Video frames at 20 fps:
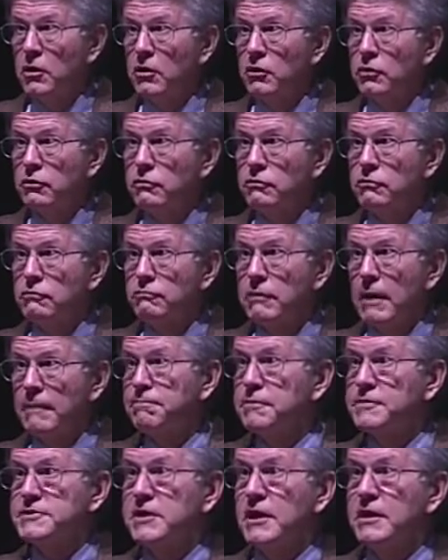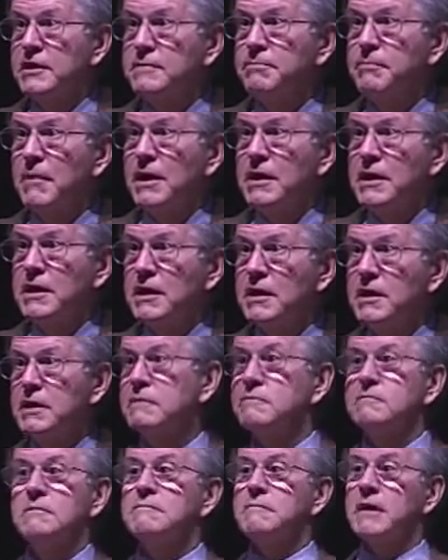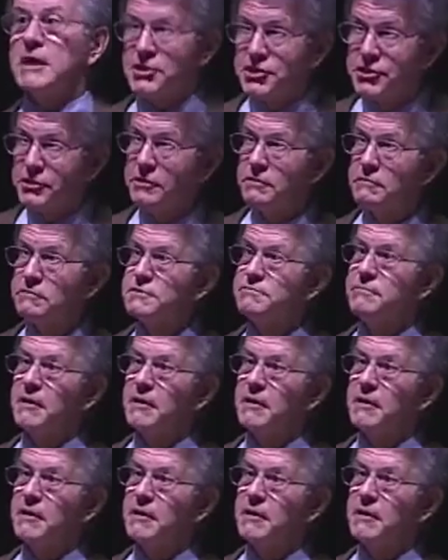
who represent many issues,